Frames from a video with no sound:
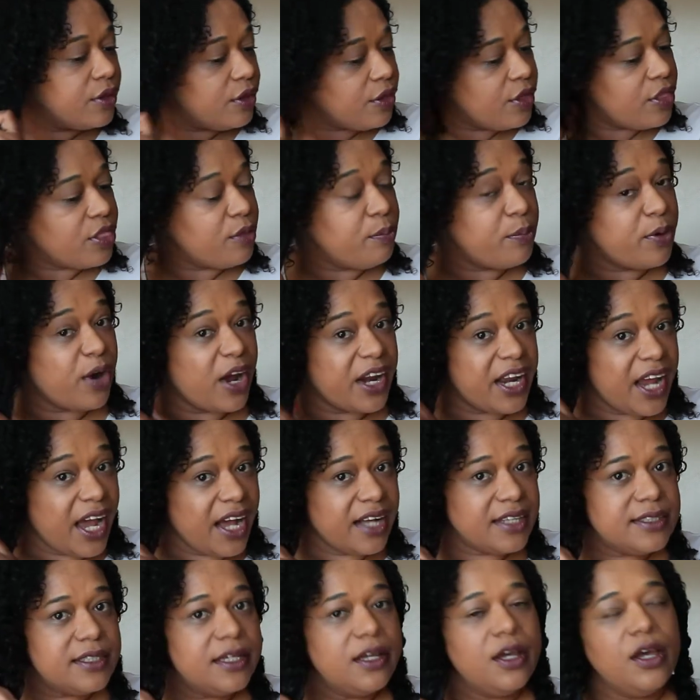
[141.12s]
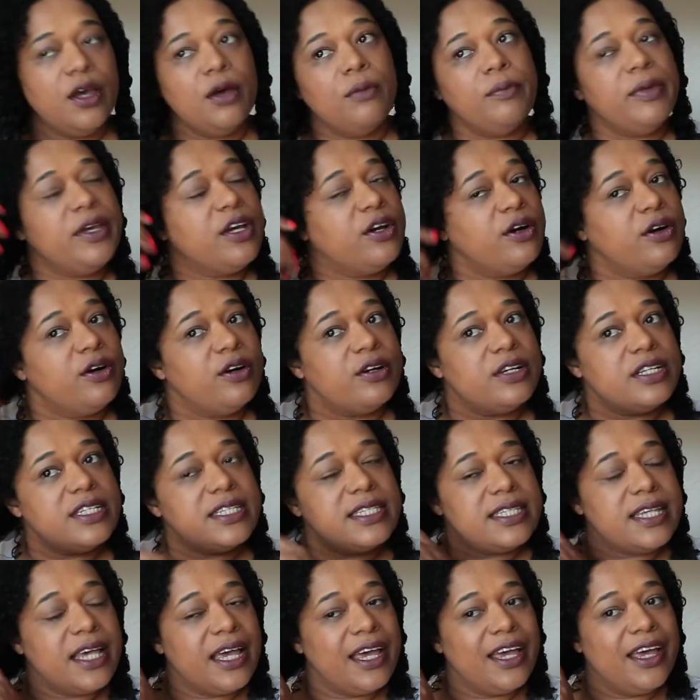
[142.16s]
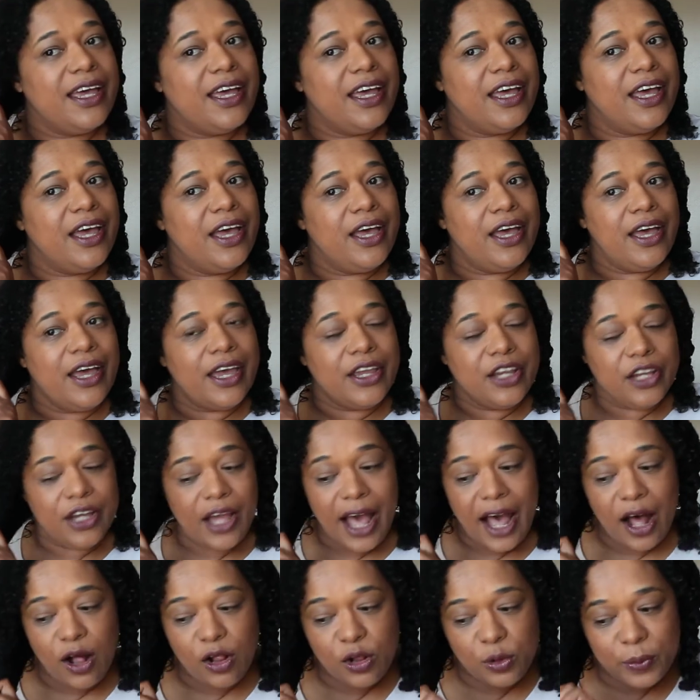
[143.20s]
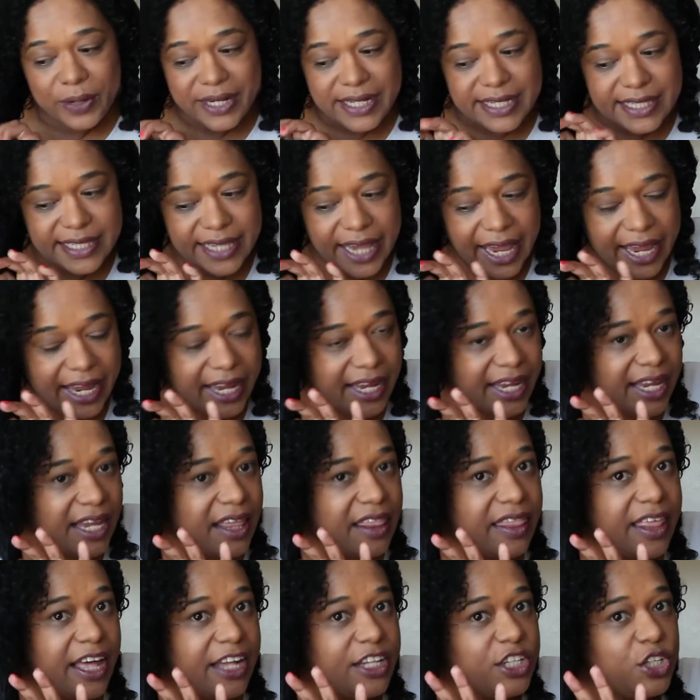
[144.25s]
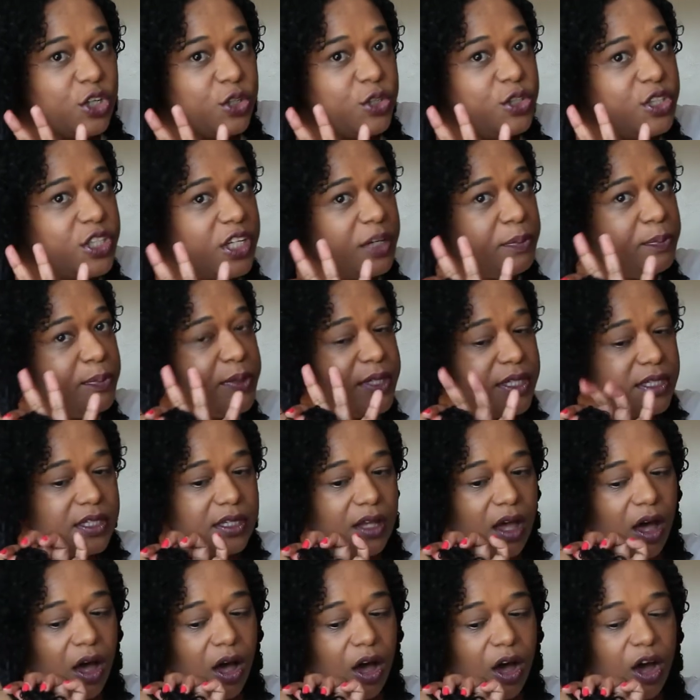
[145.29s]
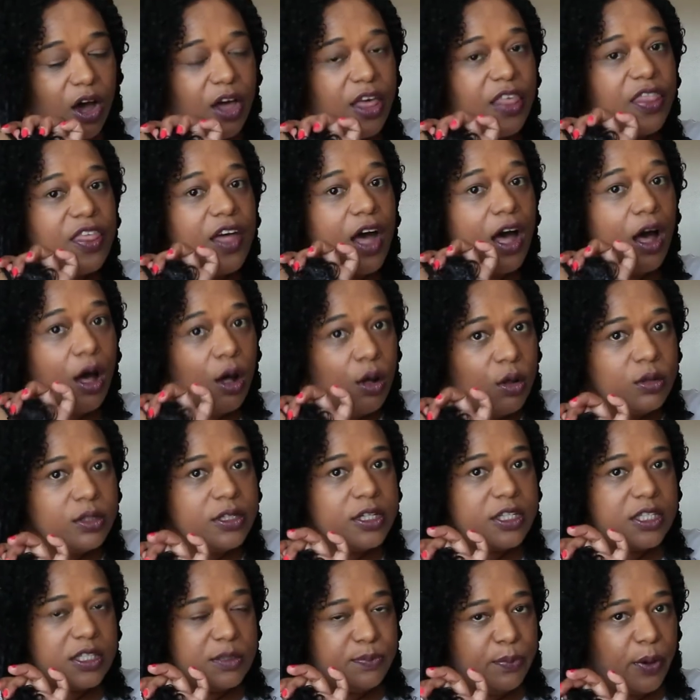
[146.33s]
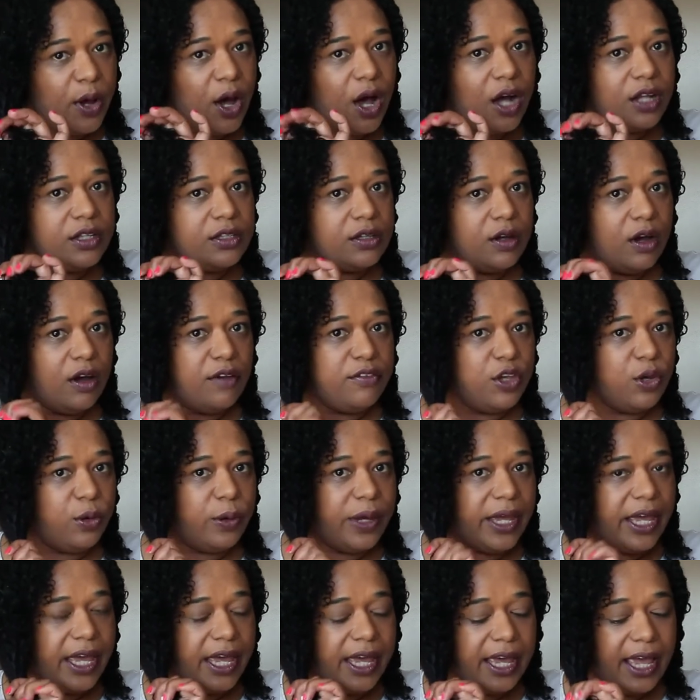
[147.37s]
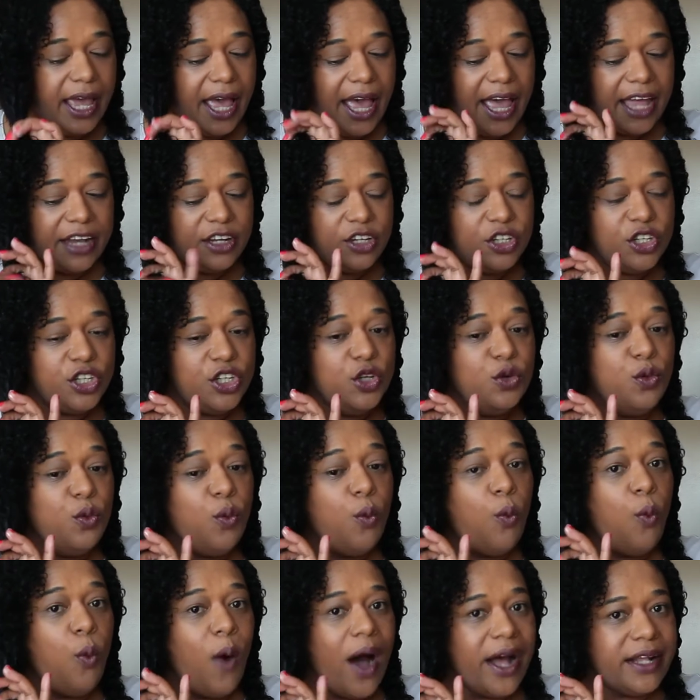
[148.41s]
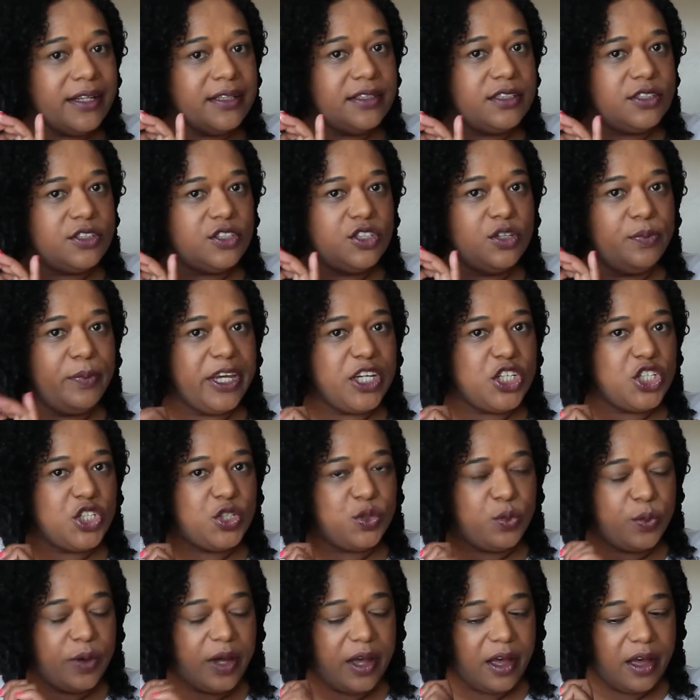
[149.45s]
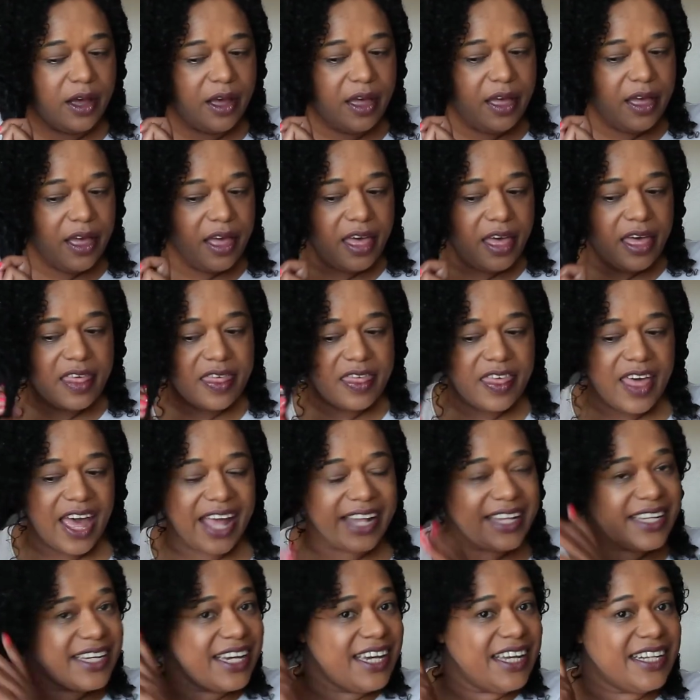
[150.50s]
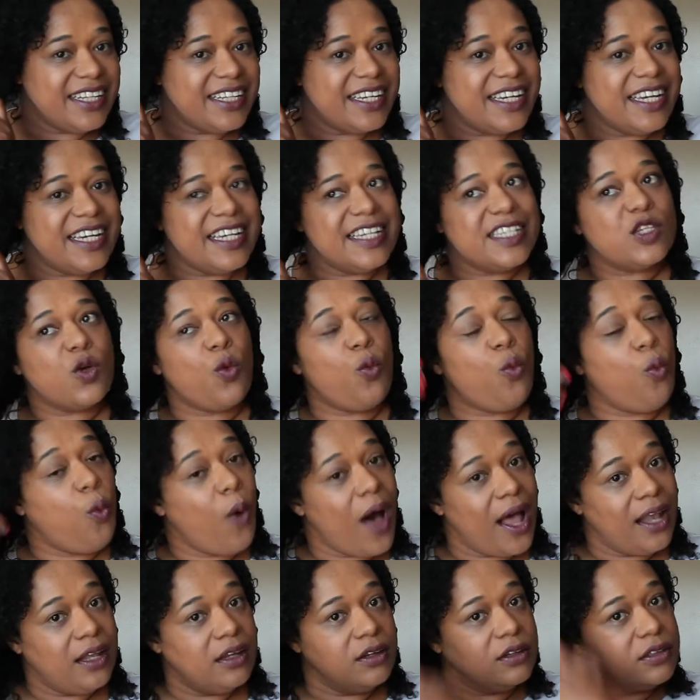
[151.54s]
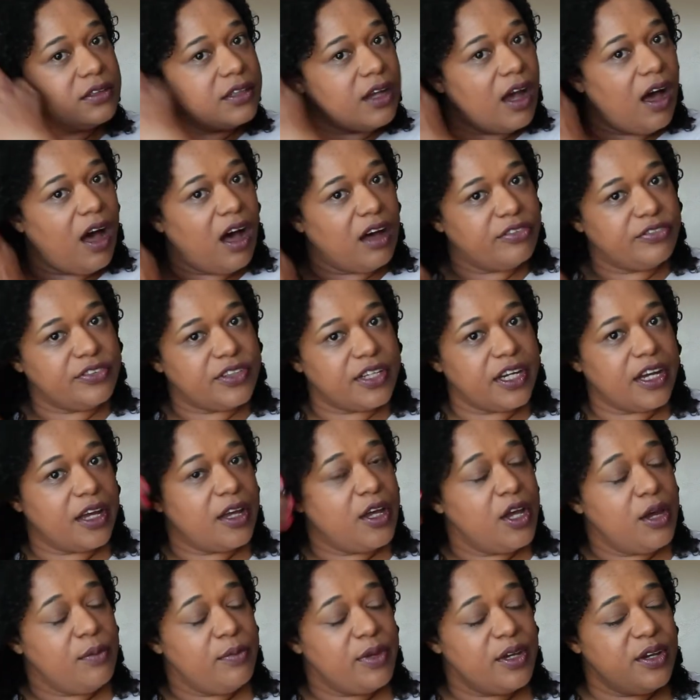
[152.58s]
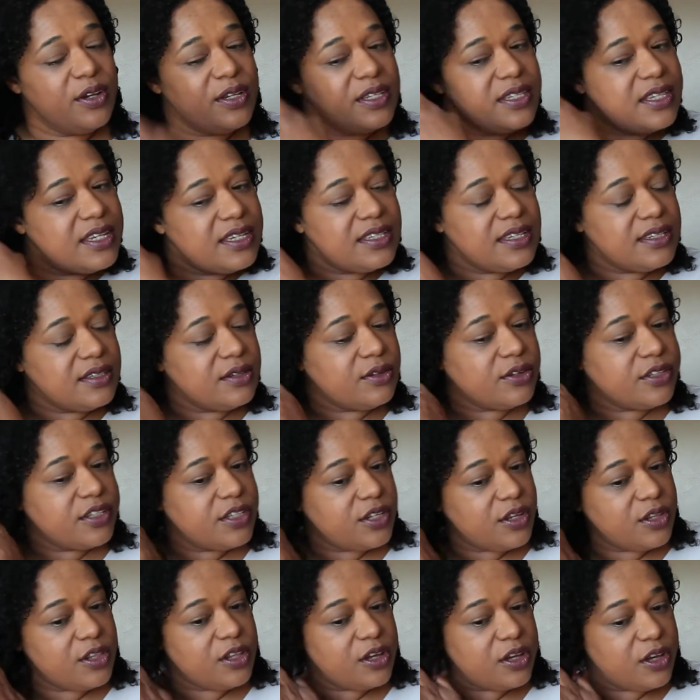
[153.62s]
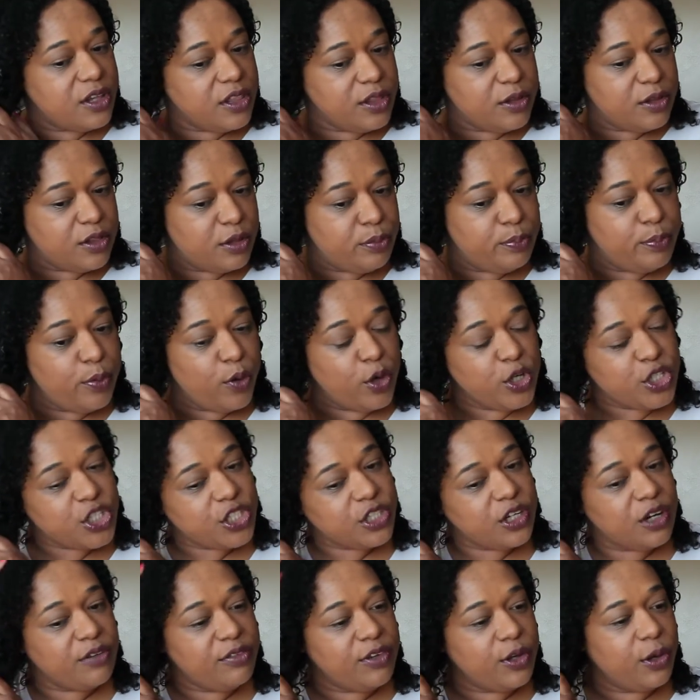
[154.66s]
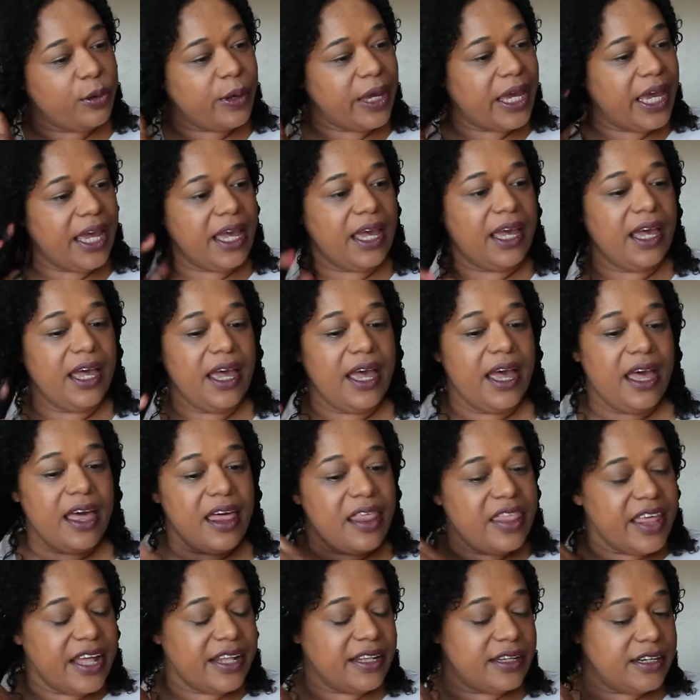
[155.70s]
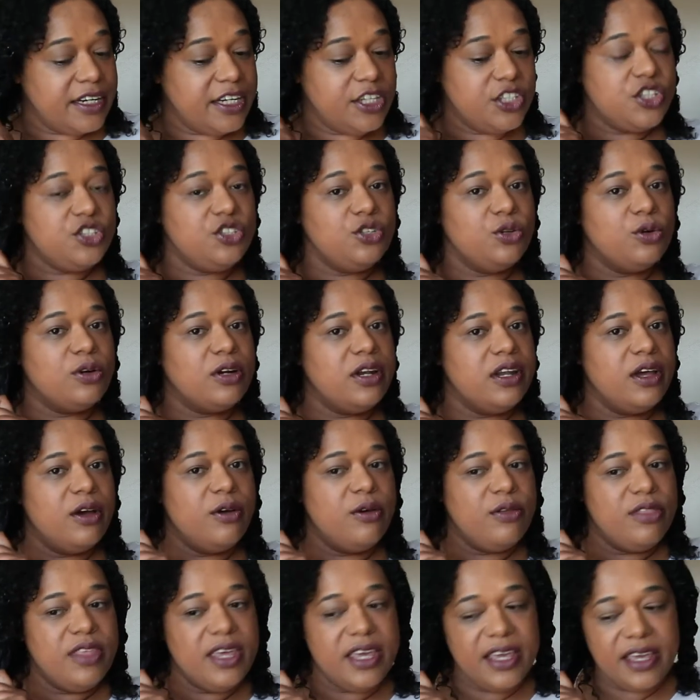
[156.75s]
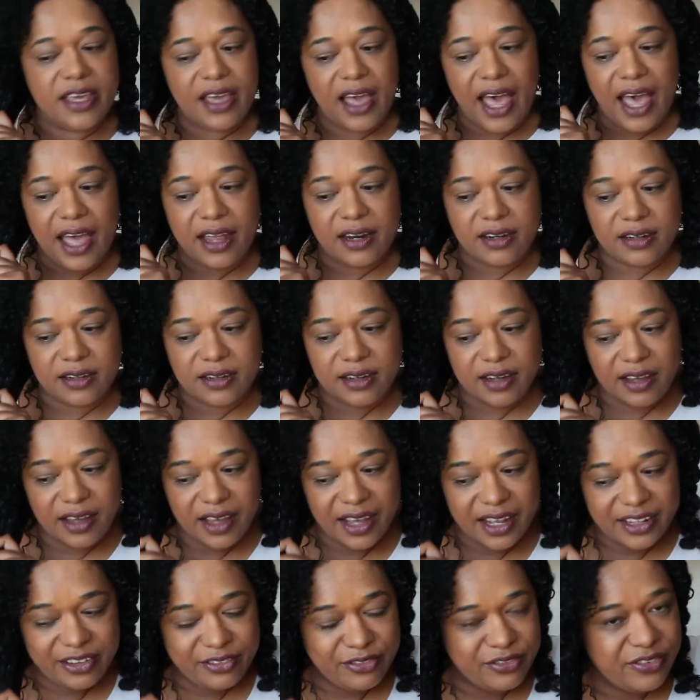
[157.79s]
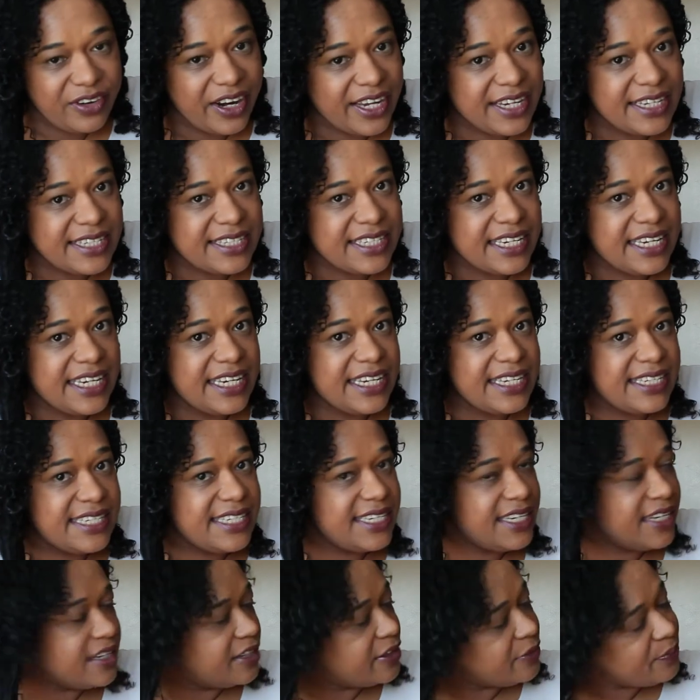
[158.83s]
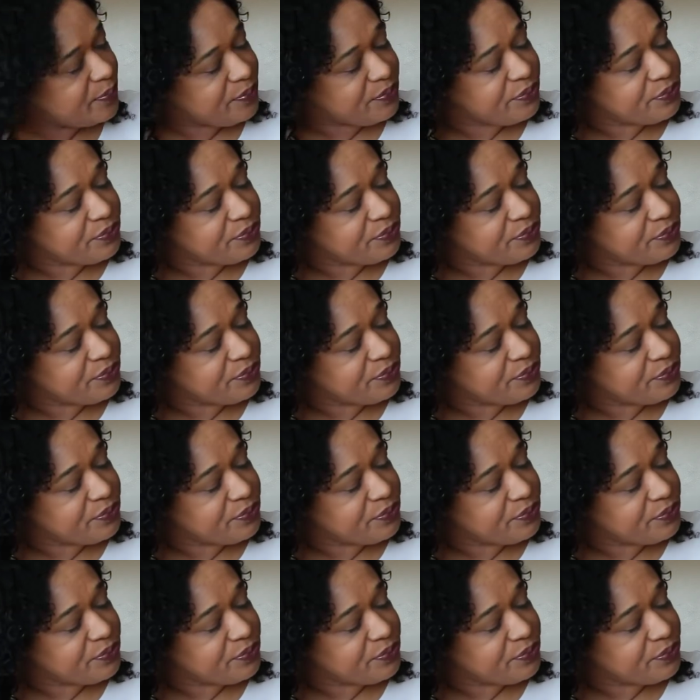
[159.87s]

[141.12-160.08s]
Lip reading: the product, because I always say that your tips are the oldest part of your hair, and you want to make sure that it is well looked after, because this is also the portion of your hair that reaches your clothing and it frays easier.